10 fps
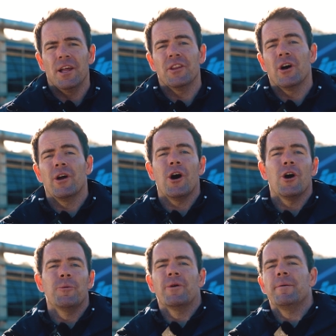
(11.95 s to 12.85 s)
And though
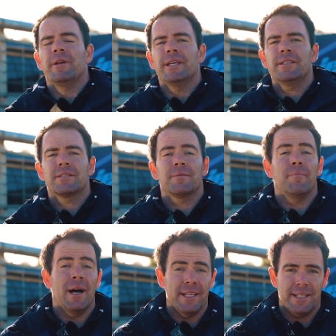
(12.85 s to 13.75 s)
home remedies
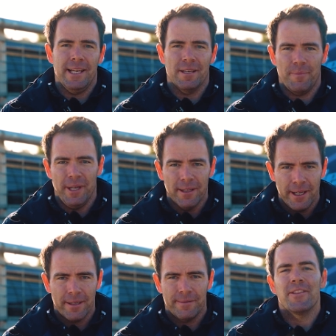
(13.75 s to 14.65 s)
may sound
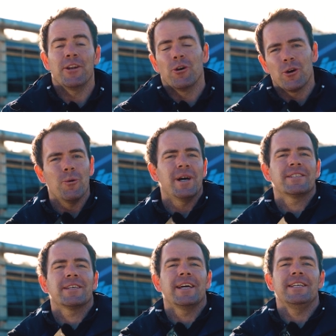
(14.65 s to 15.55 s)
appealing, they're not
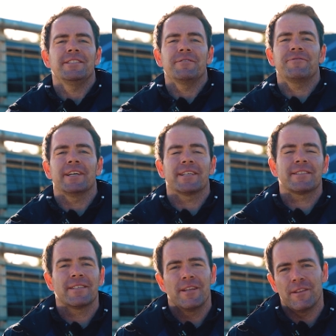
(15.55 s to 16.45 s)
always the easy
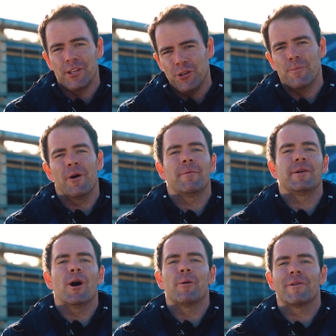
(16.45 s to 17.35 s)
fix that you might be
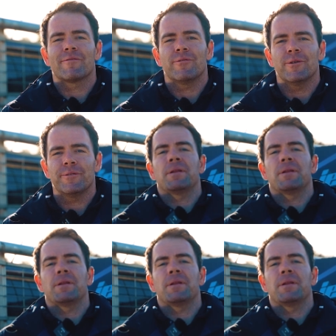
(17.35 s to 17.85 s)
hoping for.